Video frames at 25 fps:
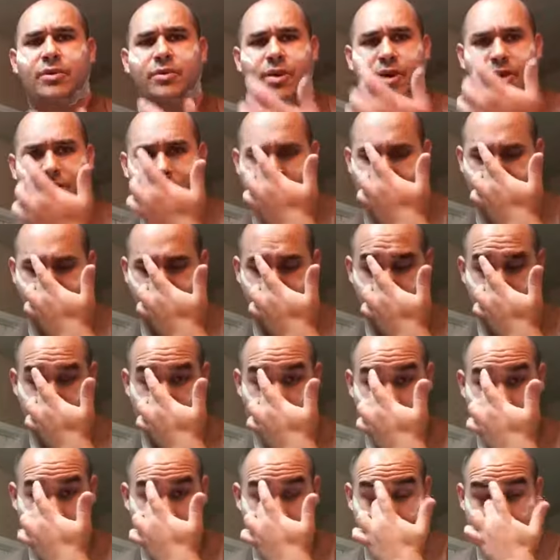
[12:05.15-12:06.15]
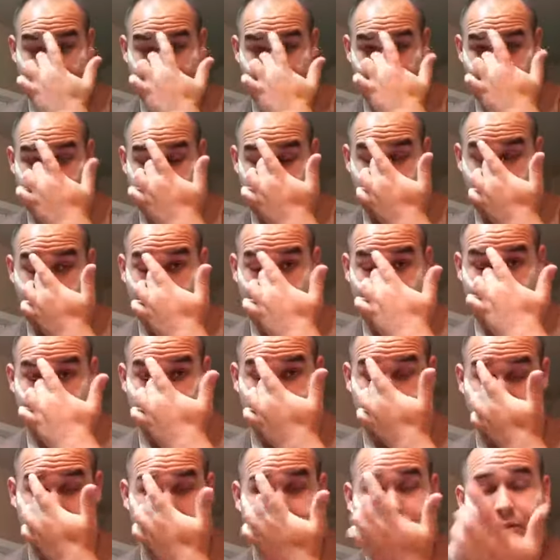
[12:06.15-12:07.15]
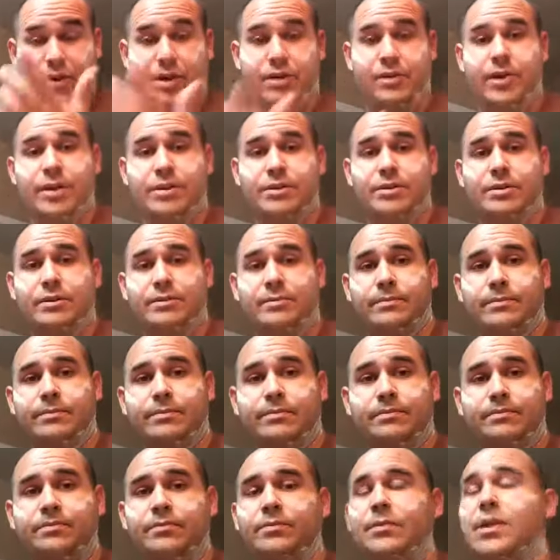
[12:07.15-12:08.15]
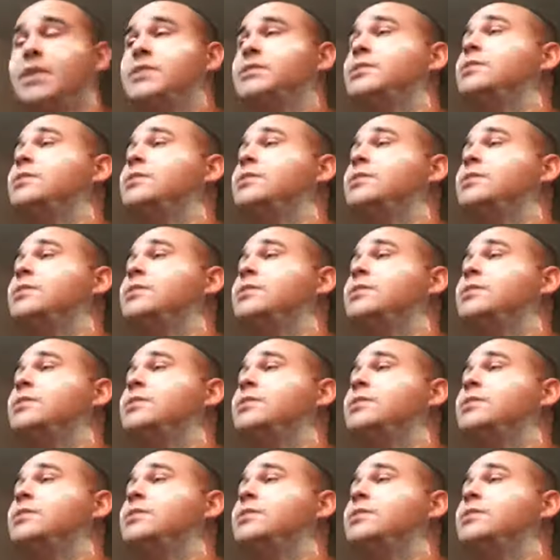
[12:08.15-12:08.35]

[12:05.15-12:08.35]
razor, pretty much every straight razor, has